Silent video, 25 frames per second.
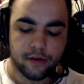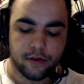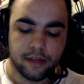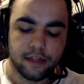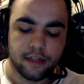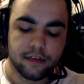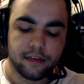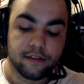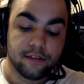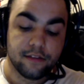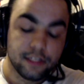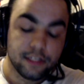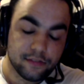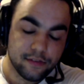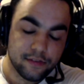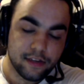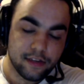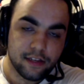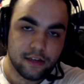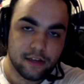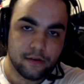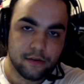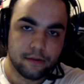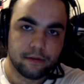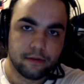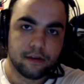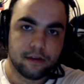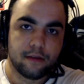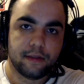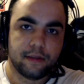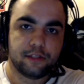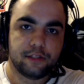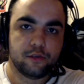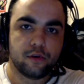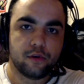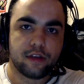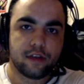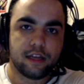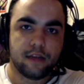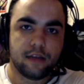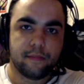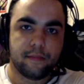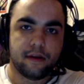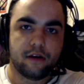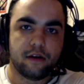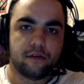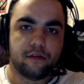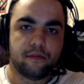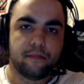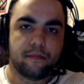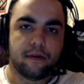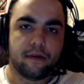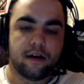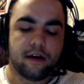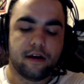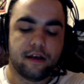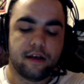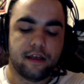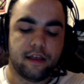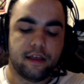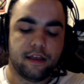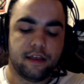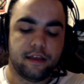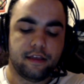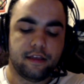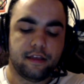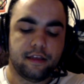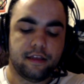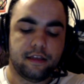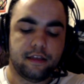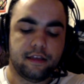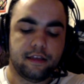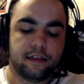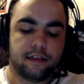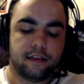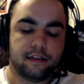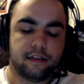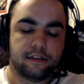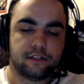And in this video, I'm going to be talking about my